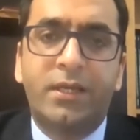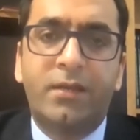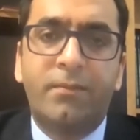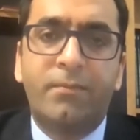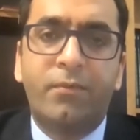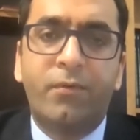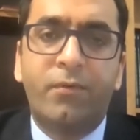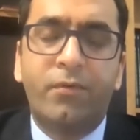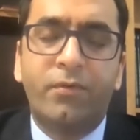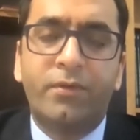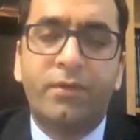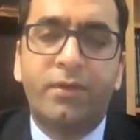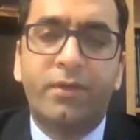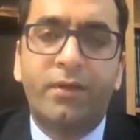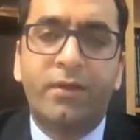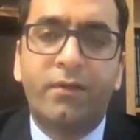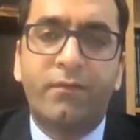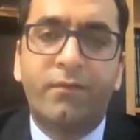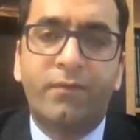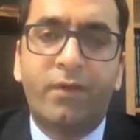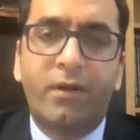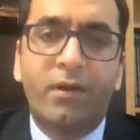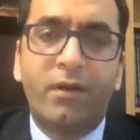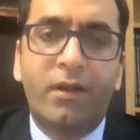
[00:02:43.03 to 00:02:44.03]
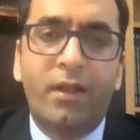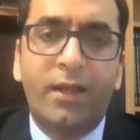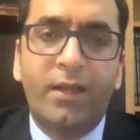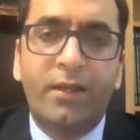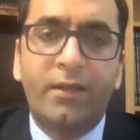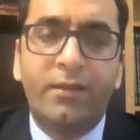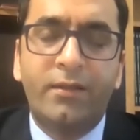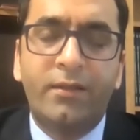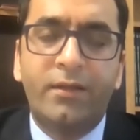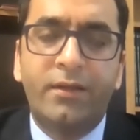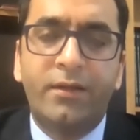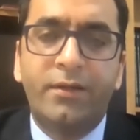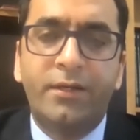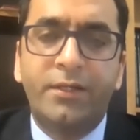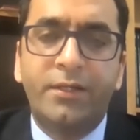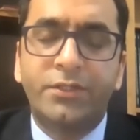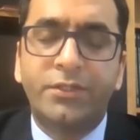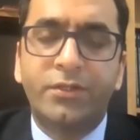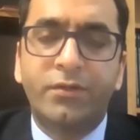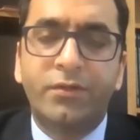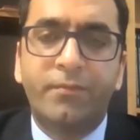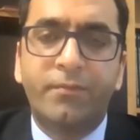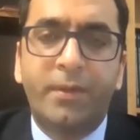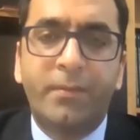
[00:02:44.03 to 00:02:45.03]
uh, both the uh, frontline uh,
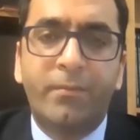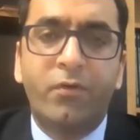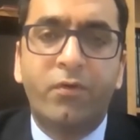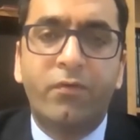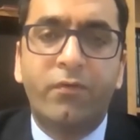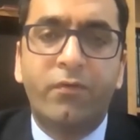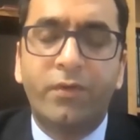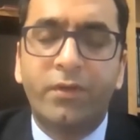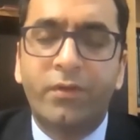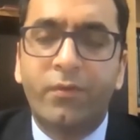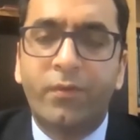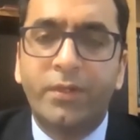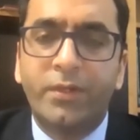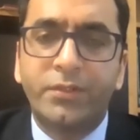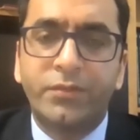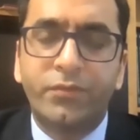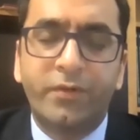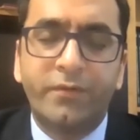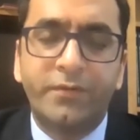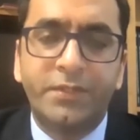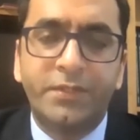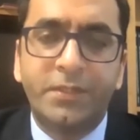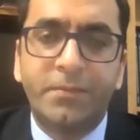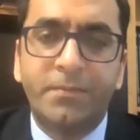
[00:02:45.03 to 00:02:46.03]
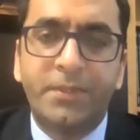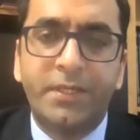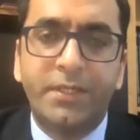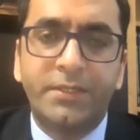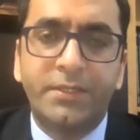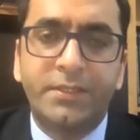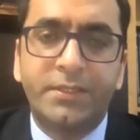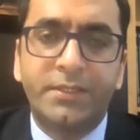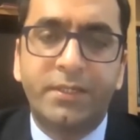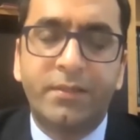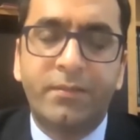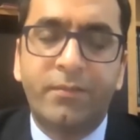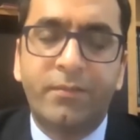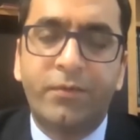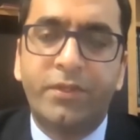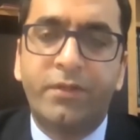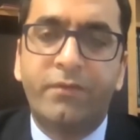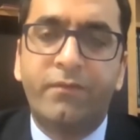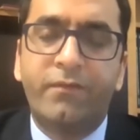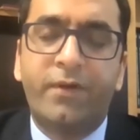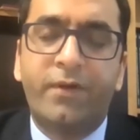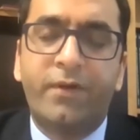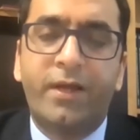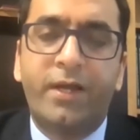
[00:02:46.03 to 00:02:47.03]
addition of Pembro for the ones who have CPS more
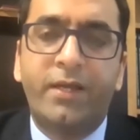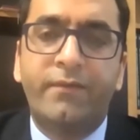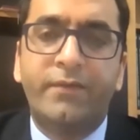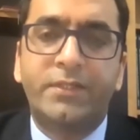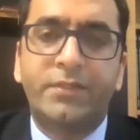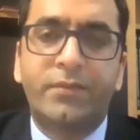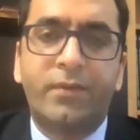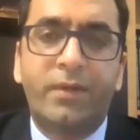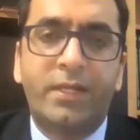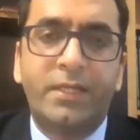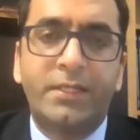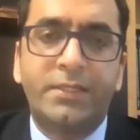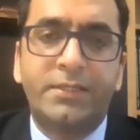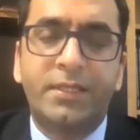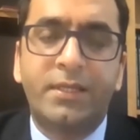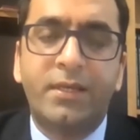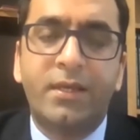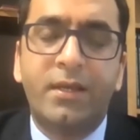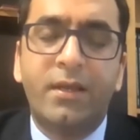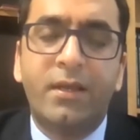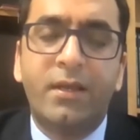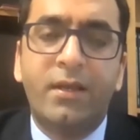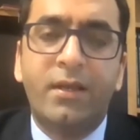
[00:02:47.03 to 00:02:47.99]
than five, as well as